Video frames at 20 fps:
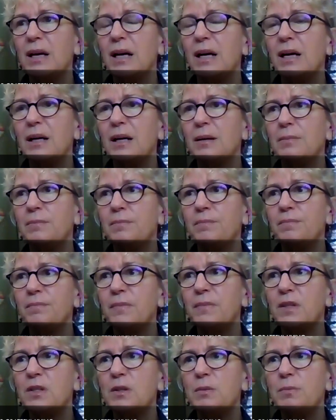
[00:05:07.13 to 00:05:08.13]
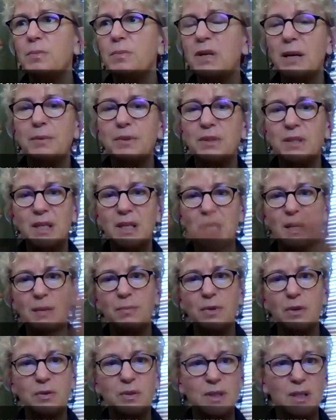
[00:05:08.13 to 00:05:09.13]
to be able to keep
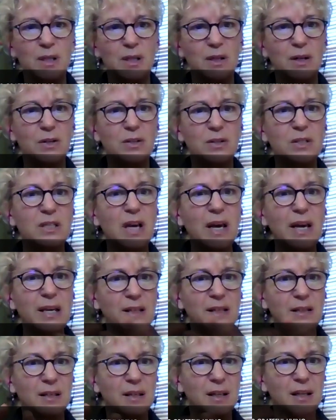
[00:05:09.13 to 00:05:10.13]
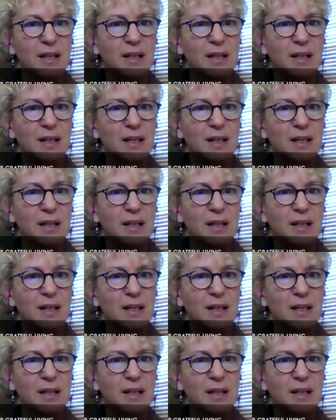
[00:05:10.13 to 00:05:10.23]
those in our sight,